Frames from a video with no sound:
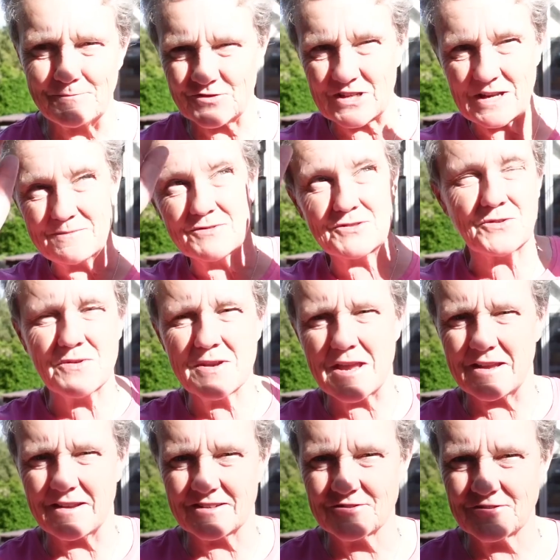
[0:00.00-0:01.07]
So I'm sorry,
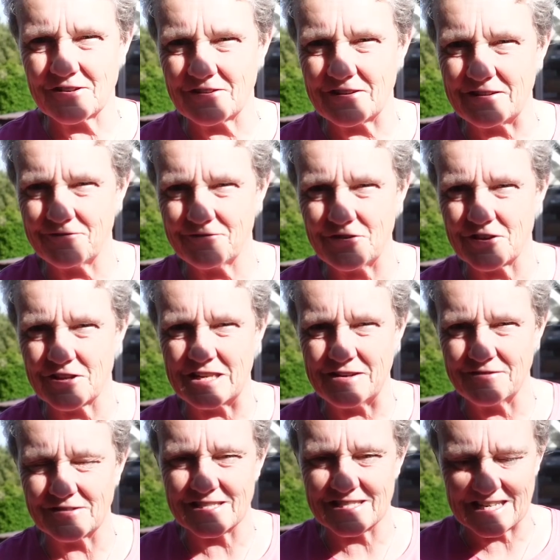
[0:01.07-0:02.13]
I don't know if you can
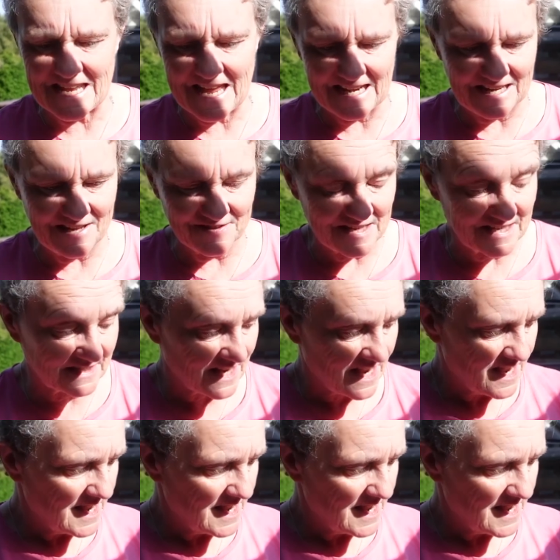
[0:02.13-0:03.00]
even see any of this.